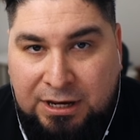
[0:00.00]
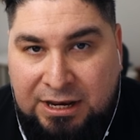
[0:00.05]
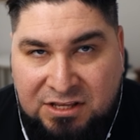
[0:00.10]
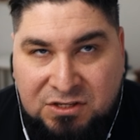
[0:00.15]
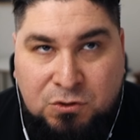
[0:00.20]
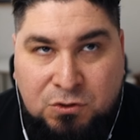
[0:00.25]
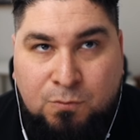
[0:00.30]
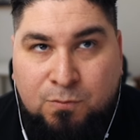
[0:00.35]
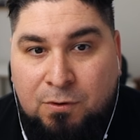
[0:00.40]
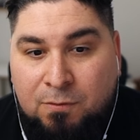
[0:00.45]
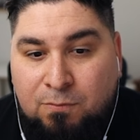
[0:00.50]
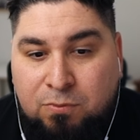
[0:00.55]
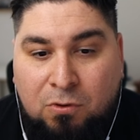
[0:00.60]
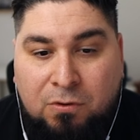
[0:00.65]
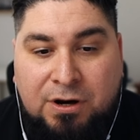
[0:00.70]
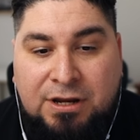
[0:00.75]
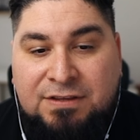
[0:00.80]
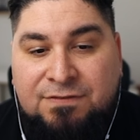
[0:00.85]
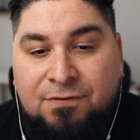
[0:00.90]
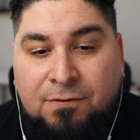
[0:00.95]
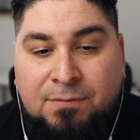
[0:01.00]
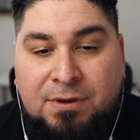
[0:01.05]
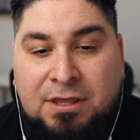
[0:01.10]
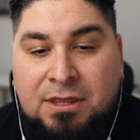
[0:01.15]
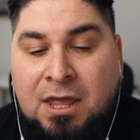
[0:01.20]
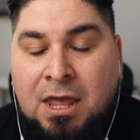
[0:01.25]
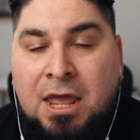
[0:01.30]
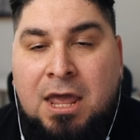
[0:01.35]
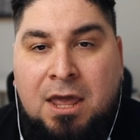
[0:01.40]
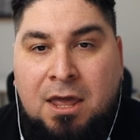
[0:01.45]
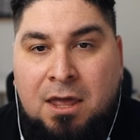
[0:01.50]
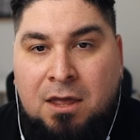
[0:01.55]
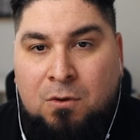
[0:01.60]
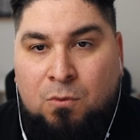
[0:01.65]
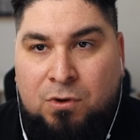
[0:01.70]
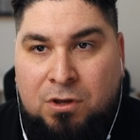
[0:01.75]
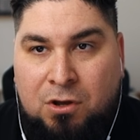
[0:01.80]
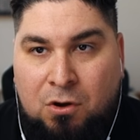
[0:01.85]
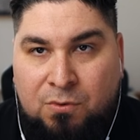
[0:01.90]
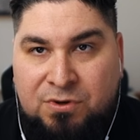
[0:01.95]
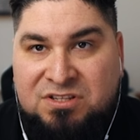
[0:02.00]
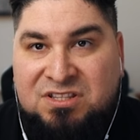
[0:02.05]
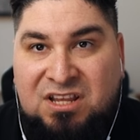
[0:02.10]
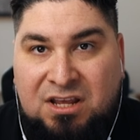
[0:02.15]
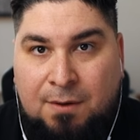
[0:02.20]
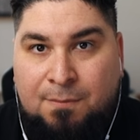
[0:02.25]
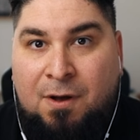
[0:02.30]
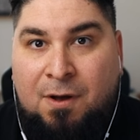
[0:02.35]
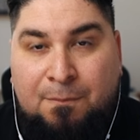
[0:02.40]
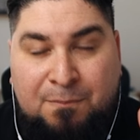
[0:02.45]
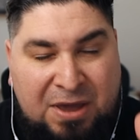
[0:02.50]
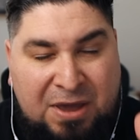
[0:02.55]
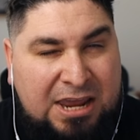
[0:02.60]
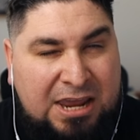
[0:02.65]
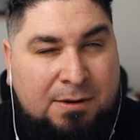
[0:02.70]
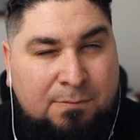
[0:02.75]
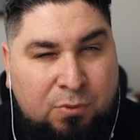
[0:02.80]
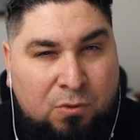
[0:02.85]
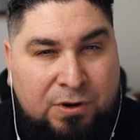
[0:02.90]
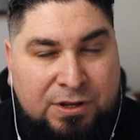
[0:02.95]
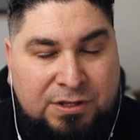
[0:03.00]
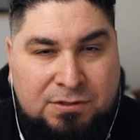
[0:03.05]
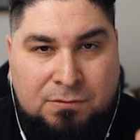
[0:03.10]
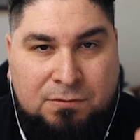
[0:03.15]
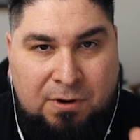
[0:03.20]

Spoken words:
And it's super important for me. We always think about pain points,